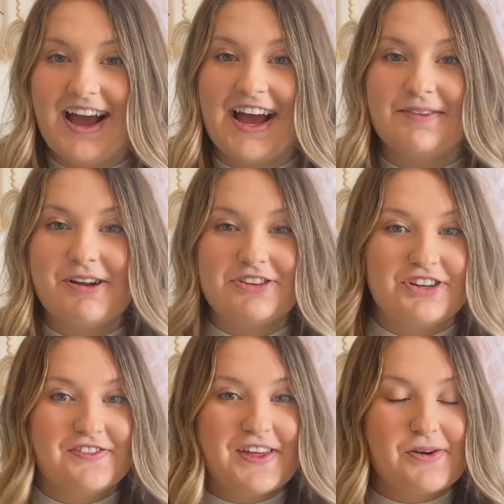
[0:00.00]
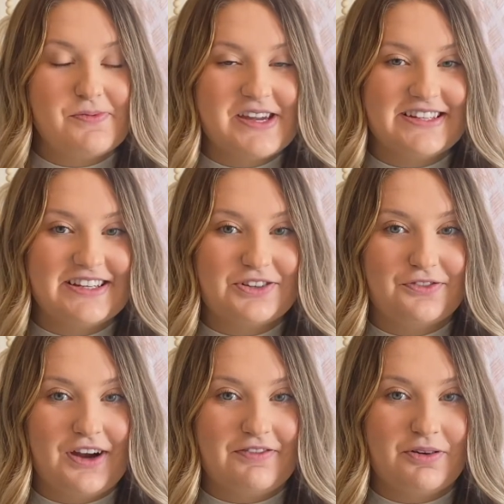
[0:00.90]
I'm not sure if they would be essential
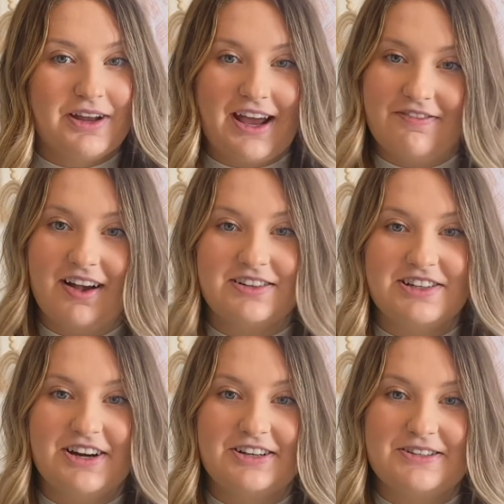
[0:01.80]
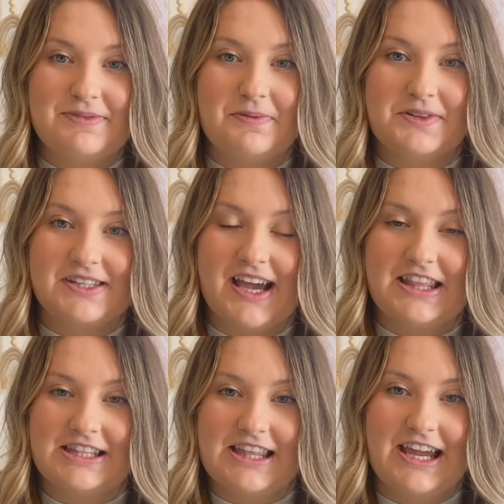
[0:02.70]
for everyone. I've actually heard some people say
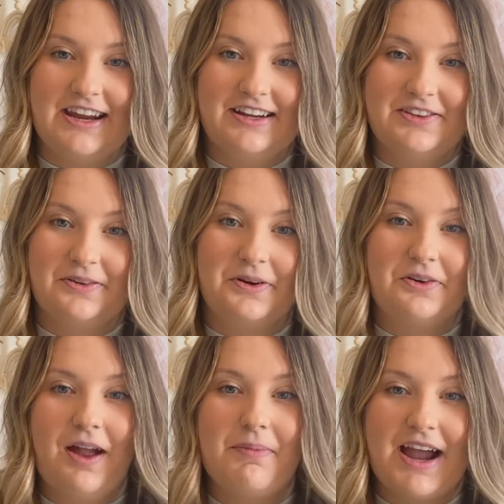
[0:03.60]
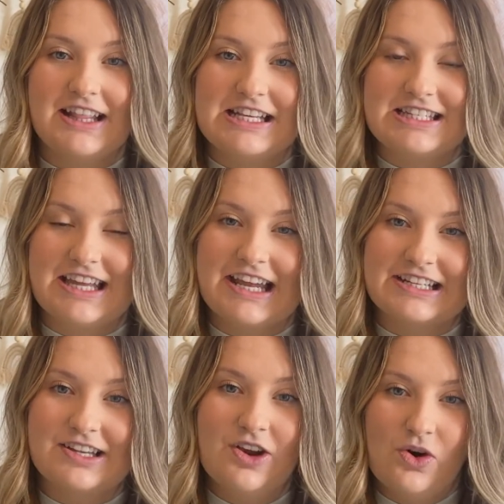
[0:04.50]
that they either regret buying these
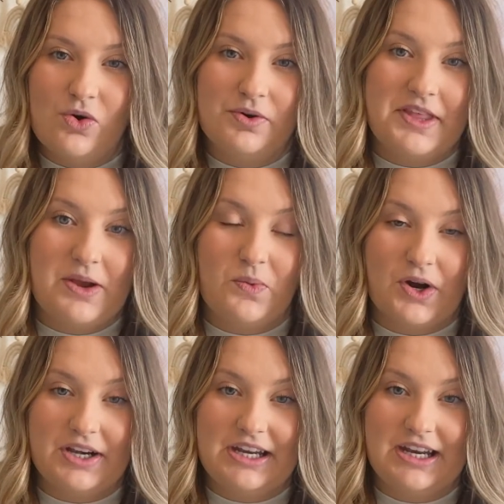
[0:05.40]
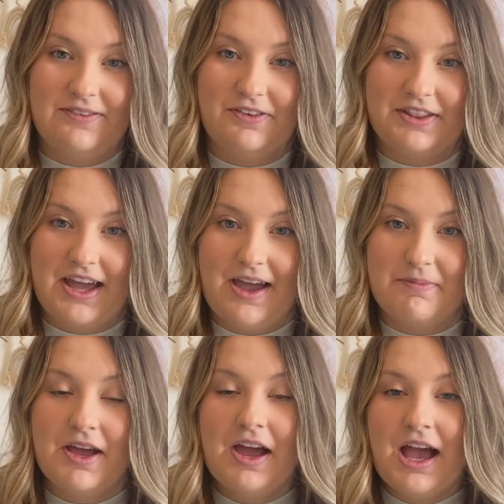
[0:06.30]
things or they weren't needed for them.